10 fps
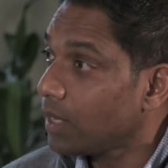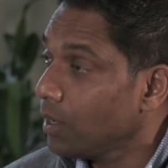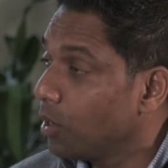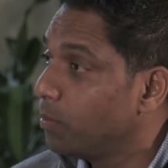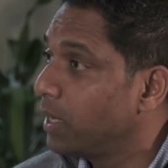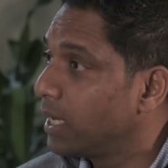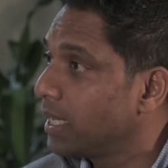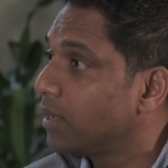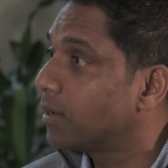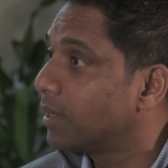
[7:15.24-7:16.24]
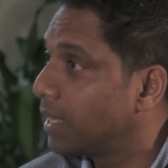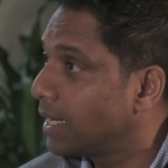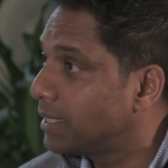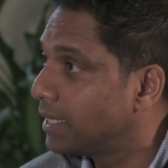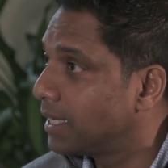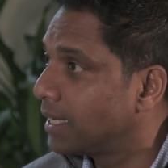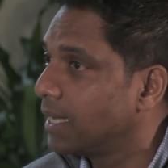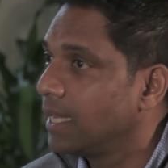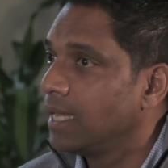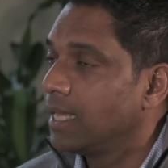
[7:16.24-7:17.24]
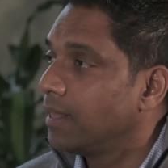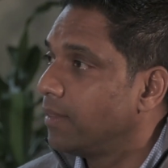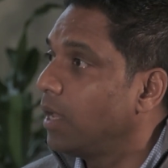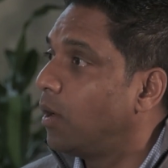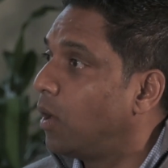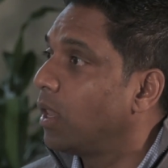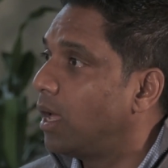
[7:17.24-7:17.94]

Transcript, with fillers: or billing or collecting, they all